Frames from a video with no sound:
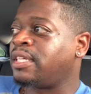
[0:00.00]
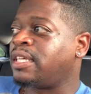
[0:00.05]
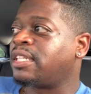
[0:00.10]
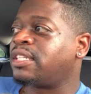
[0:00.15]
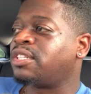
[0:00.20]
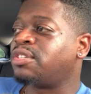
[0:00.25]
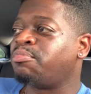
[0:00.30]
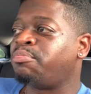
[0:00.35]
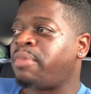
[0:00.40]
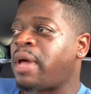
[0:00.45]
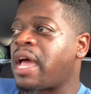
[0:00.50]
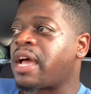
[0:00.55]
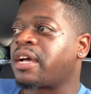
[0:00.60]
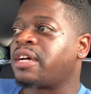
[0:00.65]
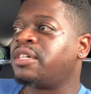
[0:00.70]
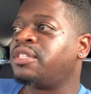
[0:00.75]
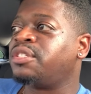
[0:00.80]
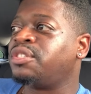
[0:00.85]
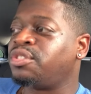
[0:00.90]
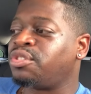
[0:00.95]
Get the back
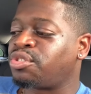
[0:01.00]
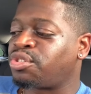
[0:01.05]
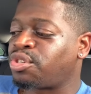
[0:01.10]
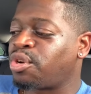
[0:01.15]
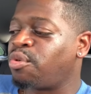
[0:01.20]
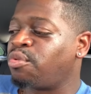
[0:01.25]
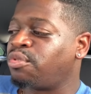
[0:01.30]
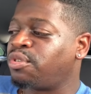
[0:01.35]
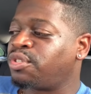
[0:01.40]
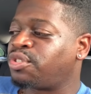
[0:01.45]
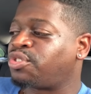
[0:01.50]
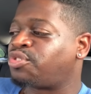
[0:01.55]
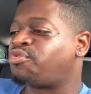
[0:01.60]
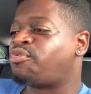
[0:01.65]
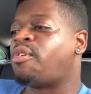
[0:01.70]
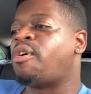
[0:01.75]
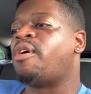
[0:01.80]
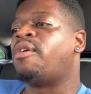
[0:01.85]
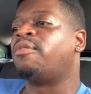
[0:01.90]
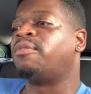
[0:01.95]
of your shoulders
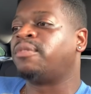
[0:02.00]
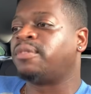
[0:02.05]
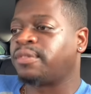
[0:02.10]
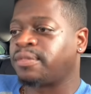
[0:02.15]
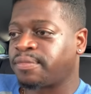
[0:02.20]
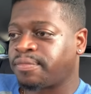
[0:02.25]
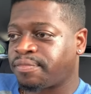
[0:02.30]
strong.